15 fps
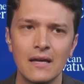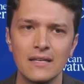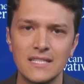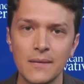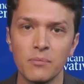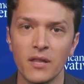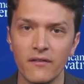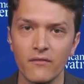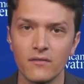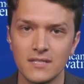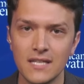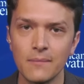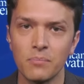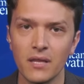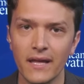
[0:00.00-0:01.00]
deeply,
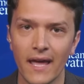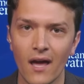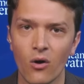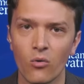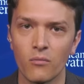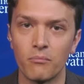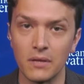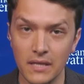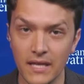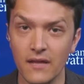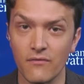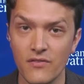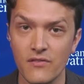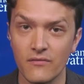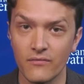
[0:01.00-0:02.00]
deeply held
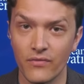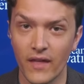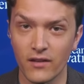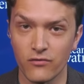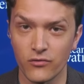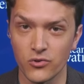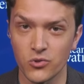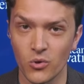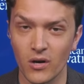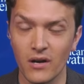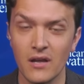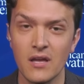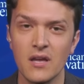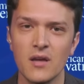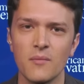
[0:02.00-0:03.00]
beliefs, that's for sure.
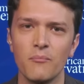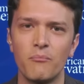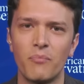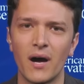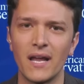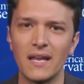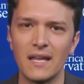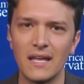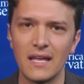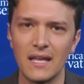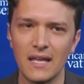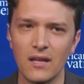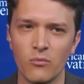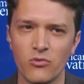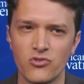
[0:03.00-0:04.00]
But
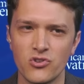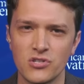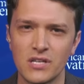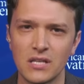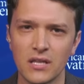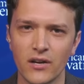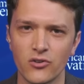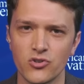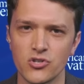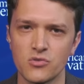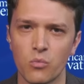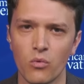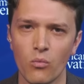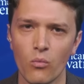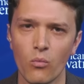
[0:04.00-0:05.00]
it was just clear, just
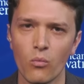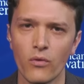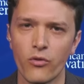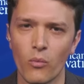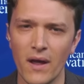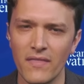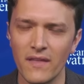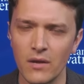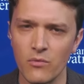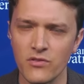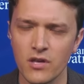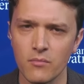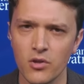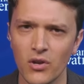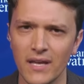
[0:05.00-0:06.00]
with the way that he was
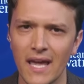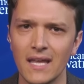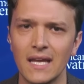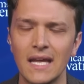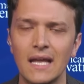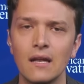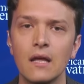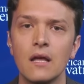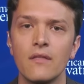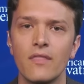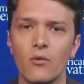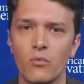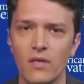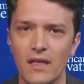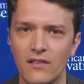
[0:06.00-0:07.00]
communicating it,
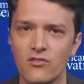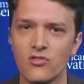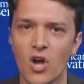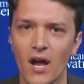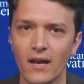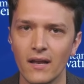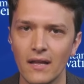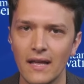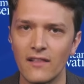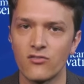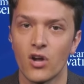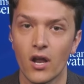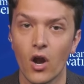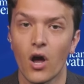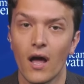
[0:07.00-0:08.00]
that it's not, it's
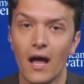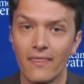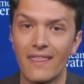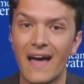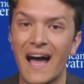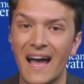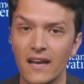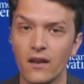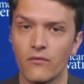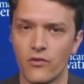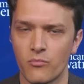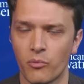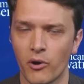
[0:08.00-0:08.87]
not the height of his